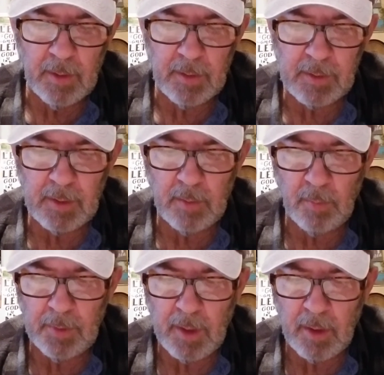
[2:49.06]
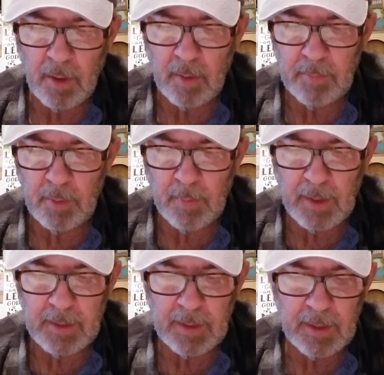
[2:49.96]
The sun will not harm you
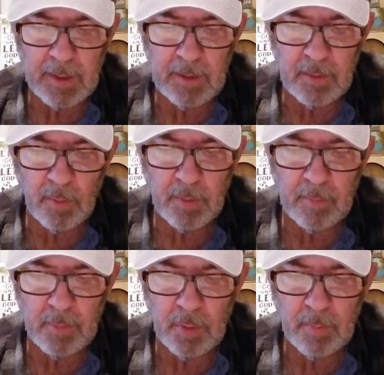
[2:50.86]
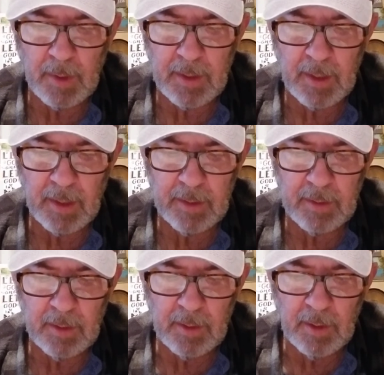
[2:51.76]
by day, nor the moon by night.
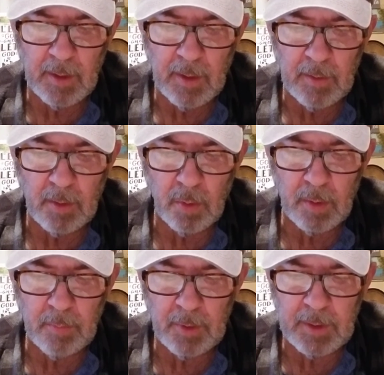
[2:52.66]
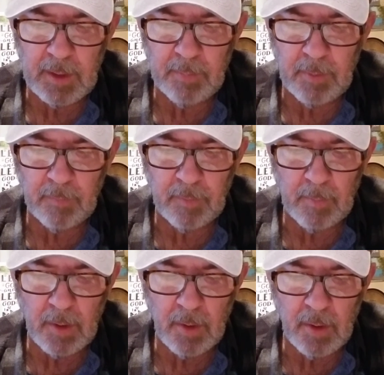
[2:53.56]
The Lord will keep you from
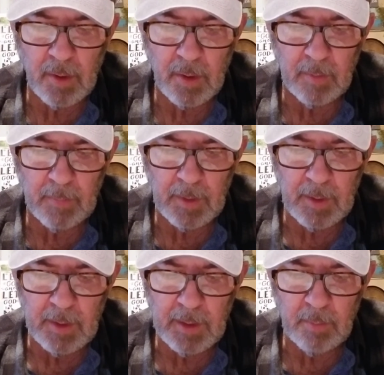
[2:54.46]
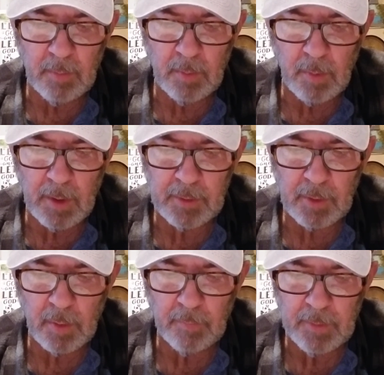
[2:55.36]
all harm. He will watch
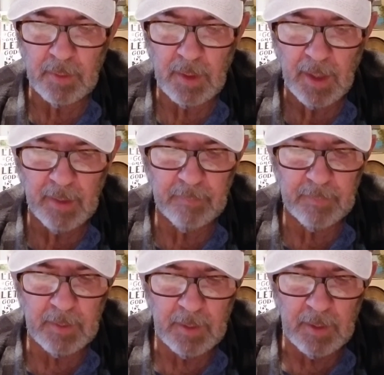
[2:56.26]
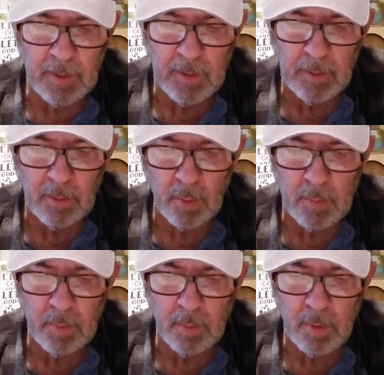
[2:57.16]
over your life. The Lord
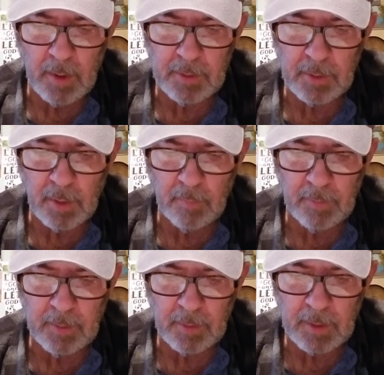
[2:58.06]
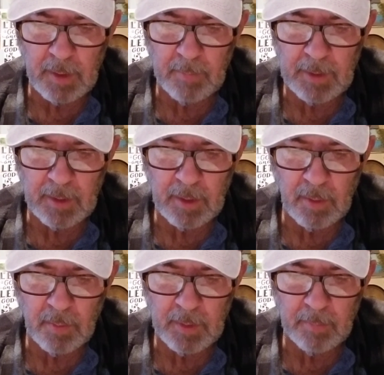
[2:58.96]
will watch over your coming and
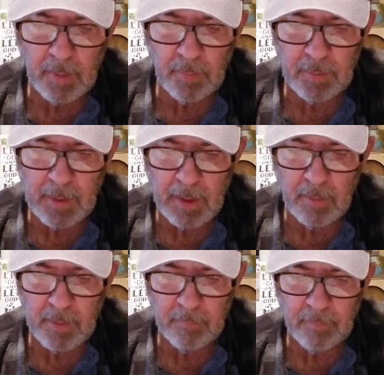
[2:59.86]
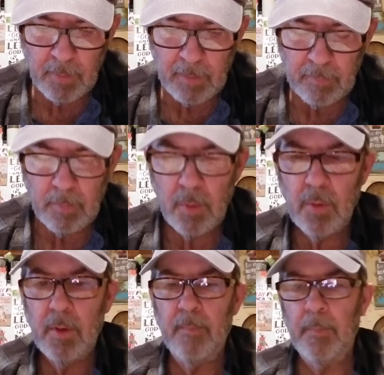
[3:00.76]
going, both now and
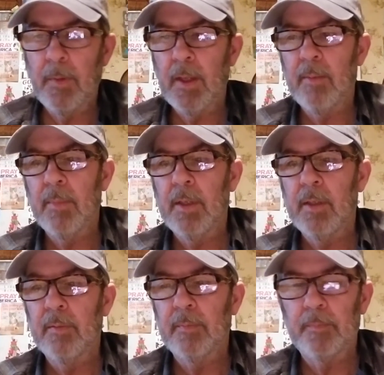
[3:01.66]
forevermore. Amen.